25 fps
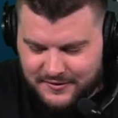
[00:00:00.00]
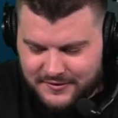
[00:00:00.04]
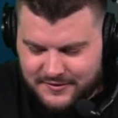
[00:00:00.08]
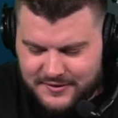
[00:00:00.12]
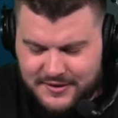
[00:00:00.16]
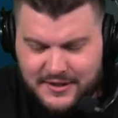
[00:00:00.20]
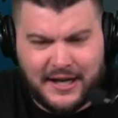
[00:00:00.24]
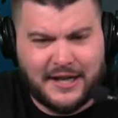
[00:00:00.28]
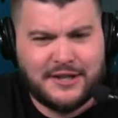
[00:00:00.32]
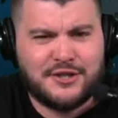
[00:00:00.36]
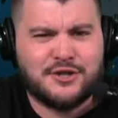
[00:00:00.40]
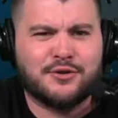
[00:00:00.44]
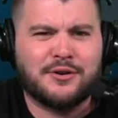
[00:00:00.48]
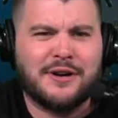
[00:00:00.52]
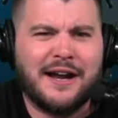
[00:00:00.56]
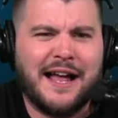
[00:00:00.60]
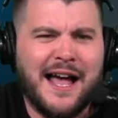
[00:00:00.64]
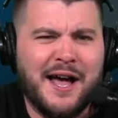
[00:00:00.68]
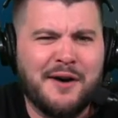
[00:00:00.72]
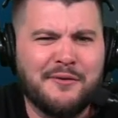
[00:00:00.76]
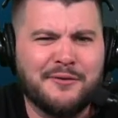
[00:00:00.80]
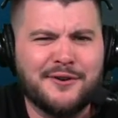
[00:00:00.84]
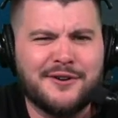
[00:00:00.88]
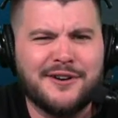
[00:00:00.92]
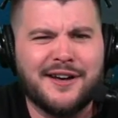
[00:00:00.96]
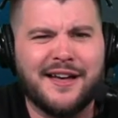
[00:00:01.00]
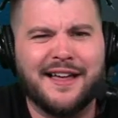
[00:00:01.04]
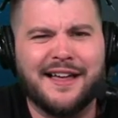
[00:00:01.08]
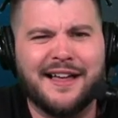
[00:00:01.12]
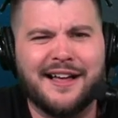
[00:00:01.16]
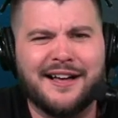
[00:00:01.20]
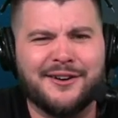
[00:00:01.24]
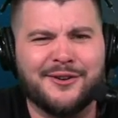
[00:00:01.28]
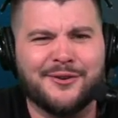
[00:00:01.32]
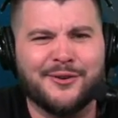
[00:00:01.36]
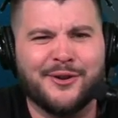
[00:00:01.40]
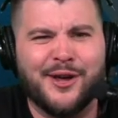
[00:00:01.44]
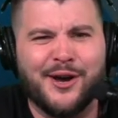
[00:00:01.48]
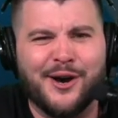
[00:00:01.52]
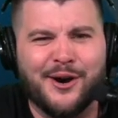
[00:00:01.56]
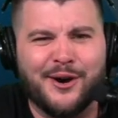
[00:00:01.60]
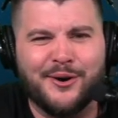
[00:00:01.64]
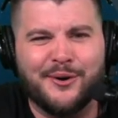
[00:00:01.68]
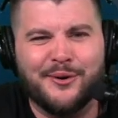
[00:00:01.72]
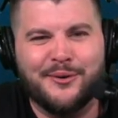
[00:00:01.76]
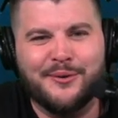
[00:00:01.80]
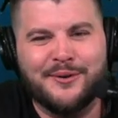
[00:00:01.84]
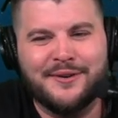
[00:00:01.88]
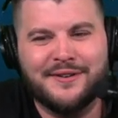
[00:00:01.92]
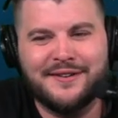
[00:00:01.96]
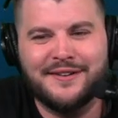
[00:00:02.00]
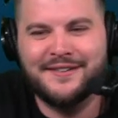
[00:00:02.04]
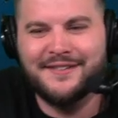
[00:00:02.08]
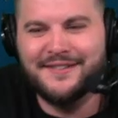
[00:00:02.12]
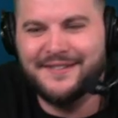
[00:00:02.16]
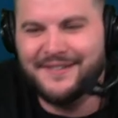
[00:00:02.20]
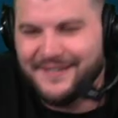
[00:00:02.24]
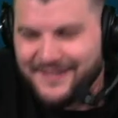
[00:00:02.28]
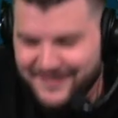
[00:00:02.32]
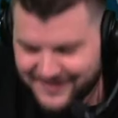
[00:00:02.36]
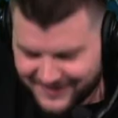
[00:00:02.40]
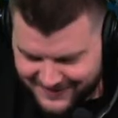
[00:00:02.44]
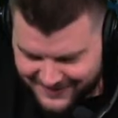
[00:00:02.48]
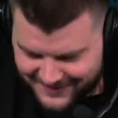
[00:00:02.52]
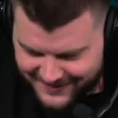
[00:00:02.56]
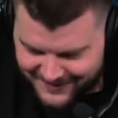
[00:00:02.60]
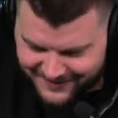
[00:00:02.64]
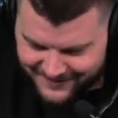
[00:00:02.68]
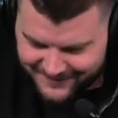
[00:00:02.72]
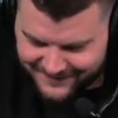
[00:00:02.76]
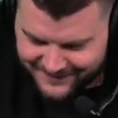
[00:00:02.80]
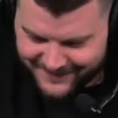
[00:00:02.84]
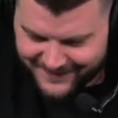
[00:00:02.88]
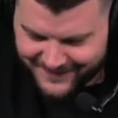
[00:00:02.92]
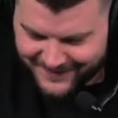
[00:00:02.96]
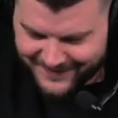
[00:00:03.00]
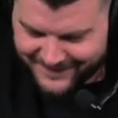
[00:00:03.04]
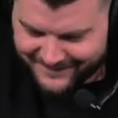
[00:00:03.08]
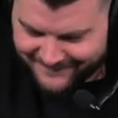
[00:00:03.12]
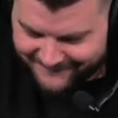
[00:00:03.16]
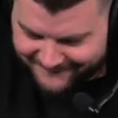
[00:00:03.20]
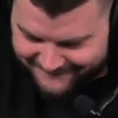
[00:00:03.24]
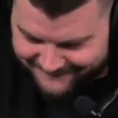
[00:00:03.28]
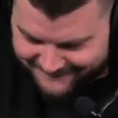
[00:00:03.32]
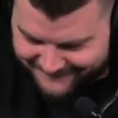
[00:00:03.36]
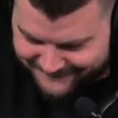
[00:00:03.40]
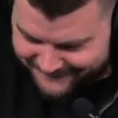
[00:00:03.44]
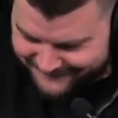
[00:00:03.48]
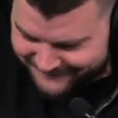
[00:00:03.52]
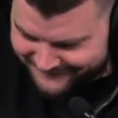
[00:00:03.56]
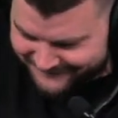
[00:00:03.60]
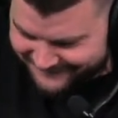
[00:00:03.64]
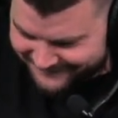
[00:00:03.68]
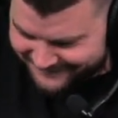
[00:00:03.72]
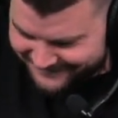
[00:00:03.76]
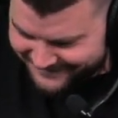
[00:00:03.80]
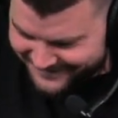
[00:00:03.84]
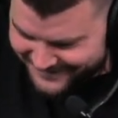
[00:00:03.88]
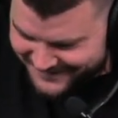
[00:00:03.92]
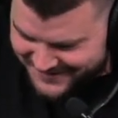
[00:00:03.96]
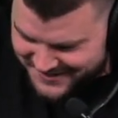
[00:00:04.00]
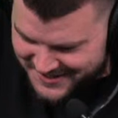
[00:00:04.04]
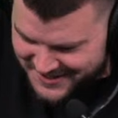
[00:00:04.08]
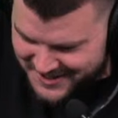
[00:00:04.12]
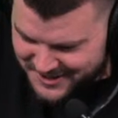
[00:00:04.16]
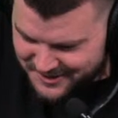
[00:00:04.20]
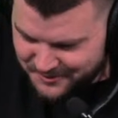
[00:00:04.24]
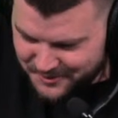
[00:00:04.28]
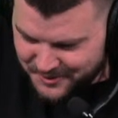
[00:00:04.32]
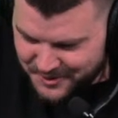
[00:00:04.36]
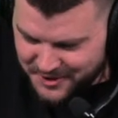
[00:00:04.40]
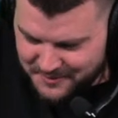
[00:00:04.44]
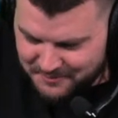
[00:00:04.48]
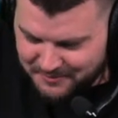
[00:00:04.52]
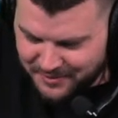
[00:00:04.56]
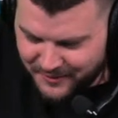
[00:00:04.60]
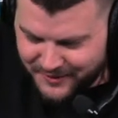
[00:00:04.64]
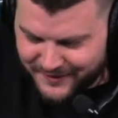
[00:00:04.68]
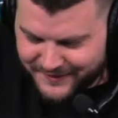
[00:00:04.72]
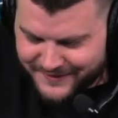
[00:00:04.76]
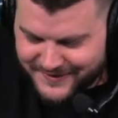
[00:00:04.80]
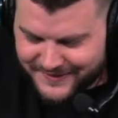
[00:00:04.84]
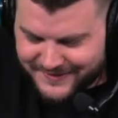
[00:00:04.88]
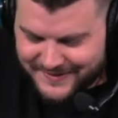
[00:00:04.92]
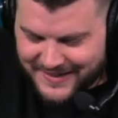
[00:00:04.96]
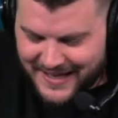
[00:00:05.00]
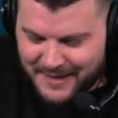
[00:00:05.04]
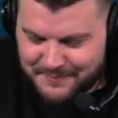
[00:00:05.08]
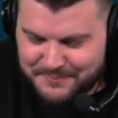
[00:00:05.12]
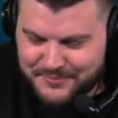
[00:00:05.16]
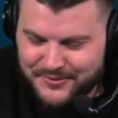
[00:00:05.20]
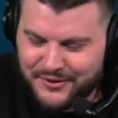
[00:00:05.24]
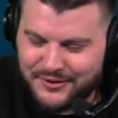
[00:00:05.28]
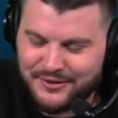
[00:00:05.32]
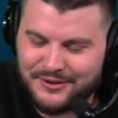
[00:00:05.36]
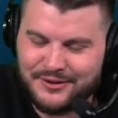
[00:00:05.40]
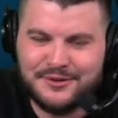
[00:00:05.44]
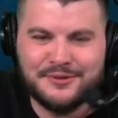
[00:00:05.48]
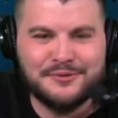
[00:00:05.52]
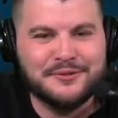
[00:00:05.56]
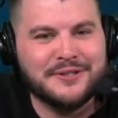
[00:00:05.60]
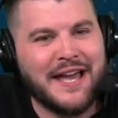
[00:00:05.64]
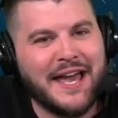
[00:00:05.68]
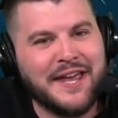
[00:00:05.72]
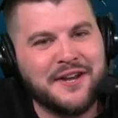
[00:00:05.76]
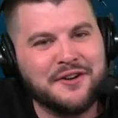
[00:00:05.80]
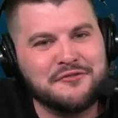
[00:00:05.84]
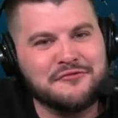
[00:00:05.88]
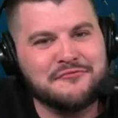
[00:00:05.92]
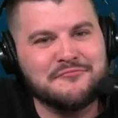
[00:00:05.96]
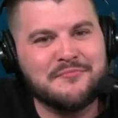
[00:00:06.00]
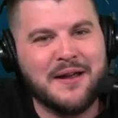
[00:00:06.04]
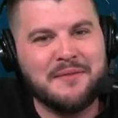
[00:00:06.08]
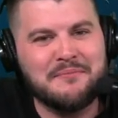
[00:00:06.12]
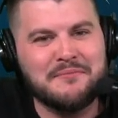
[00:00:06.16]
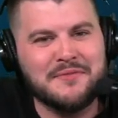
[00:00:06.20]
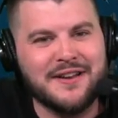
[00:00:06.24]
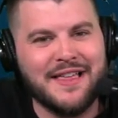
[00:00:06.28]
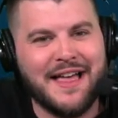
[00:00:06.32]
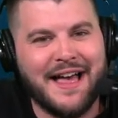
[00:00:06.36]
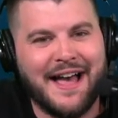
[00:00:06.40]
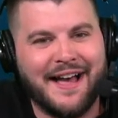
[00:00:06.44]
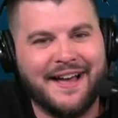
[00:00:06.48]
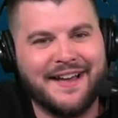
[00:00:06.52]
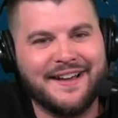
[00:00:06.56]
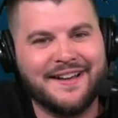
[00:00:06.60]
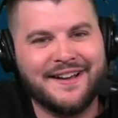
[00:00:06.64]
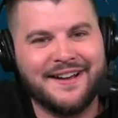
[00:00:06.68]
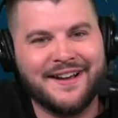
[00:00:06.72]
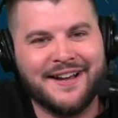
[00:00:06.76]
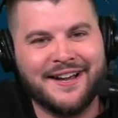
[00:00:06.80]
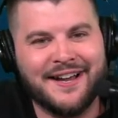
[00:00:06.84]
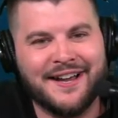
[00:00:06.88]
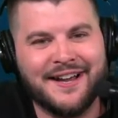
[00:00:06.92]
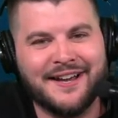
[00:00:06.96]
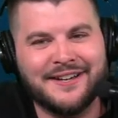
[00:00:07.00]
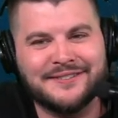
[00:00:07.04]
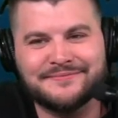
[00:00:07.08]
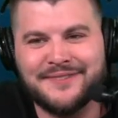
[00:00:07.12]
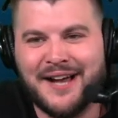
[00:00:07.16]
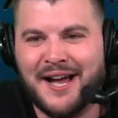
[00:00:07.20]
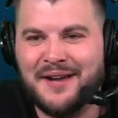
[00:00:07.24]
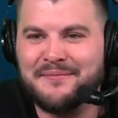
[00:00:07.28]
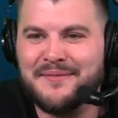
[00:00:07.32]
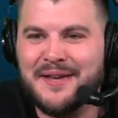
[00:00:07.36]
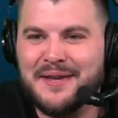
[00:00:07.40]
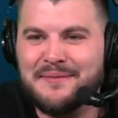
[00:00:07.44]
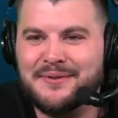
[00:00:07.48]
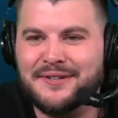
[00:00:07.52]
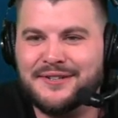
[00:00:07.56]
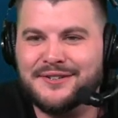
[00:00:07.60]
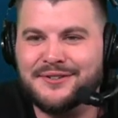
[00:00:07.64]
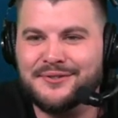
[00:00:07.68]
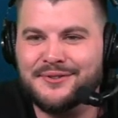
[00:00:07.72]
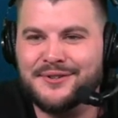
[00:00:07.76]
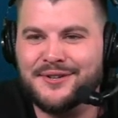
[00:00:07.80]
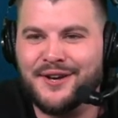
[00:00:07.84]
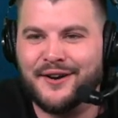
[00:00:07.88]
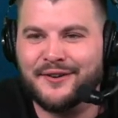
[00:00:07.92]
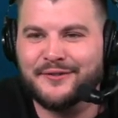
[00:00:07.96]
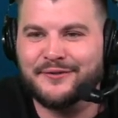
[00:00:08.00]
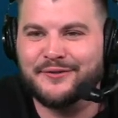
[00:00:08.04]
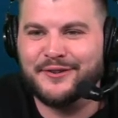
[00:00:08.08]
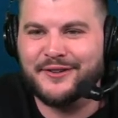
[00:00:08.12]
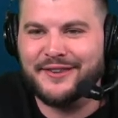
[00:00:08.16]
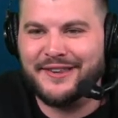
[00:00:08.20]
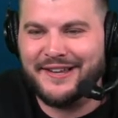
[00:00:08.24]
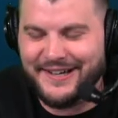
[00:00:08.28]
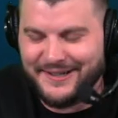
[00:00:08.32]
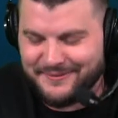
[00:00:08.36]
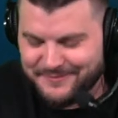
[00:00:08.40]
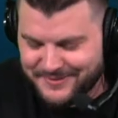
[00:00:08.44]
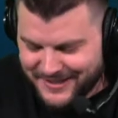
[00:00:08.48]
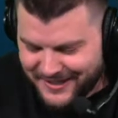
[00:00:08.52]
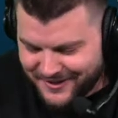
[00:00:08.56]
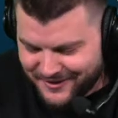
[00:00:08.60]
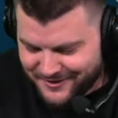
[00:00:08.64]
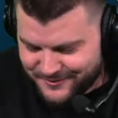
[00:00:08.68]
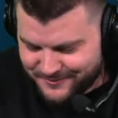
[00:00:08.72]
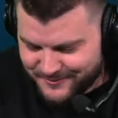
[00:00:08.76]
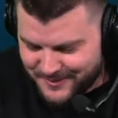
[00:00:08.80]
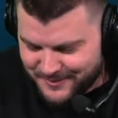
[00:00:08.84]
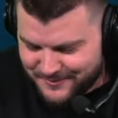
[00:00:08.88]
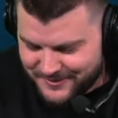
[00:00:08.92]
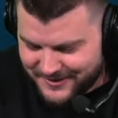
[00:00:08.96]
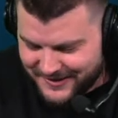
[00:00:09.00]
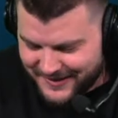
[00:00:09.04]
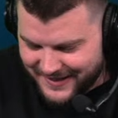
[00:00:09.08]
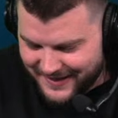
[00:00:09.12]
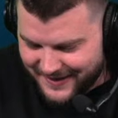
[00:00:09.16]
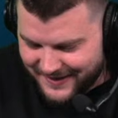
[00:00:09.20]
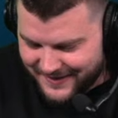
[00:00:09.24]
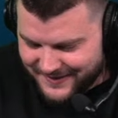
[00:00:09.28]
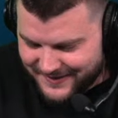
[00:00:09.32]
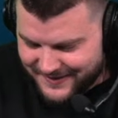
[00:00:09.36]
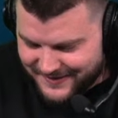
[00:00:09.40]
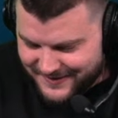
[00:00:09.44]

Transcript: Did I travel? Hell no. Hell no. William Burton says, absolutely. I don't remember that. Uh, I may be too young for that, but I don't remember that.